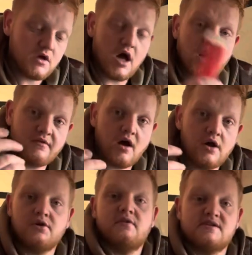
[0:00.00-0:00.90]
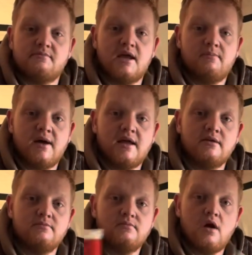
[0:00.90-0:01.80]
another underestimated bait.
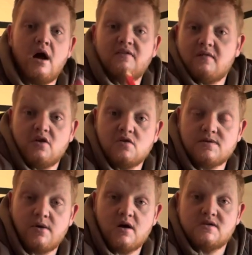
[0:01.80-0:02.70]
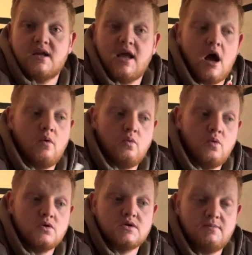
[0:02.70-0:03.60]
I've never used it personally. I
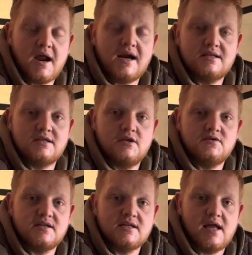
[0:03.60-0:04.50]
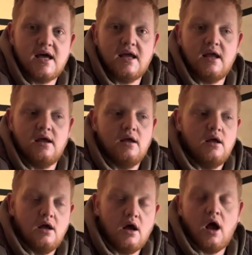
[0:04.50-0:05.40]
was planning to use it today.
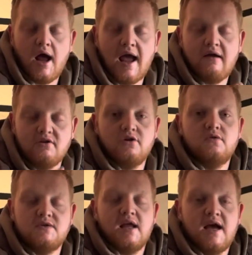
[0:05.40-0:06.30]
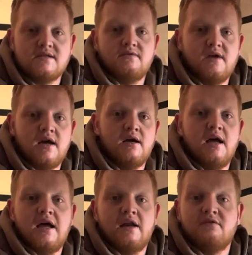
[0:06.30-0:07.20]
I haven't used it as of yet,
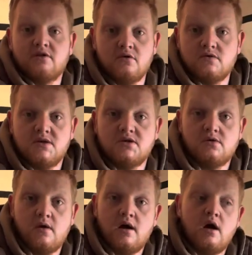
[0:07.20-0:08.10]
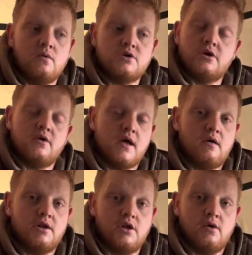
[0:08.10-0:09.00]
and if I do switch to it, I will show you
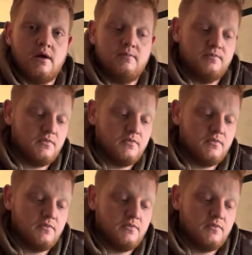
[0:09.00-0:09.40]
how I do it.